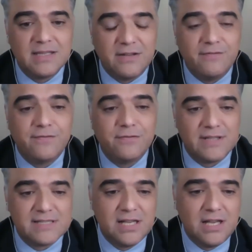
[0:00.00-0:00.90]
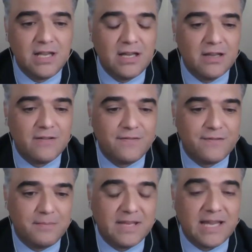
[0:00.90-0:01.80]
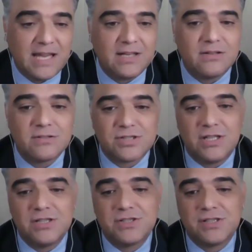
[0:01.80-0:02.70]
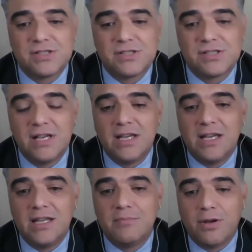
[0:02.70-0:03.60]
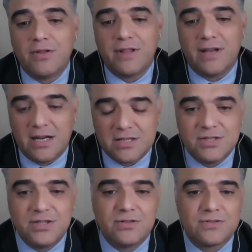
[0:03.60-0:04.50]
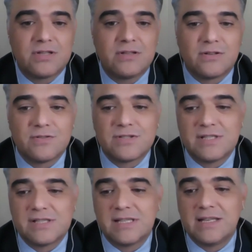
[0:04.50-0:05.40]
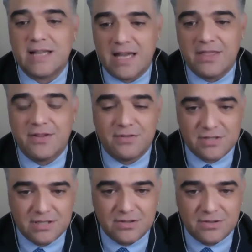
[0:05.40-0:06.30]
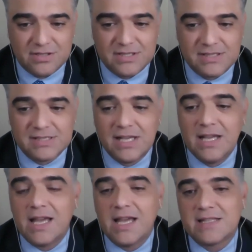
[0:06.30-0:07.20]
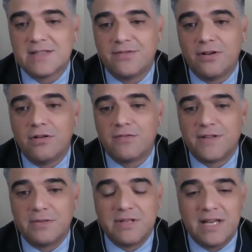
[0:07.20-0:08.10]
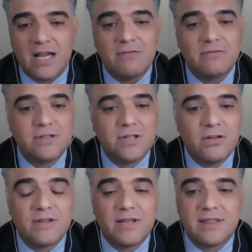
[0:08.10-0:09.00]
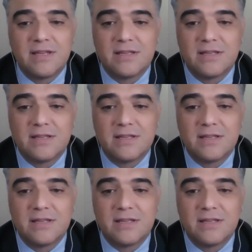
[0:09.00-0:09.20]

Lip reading: influence of mechanical changes in both arteriosclerosis and atherosclerosis has evolved, and we now know that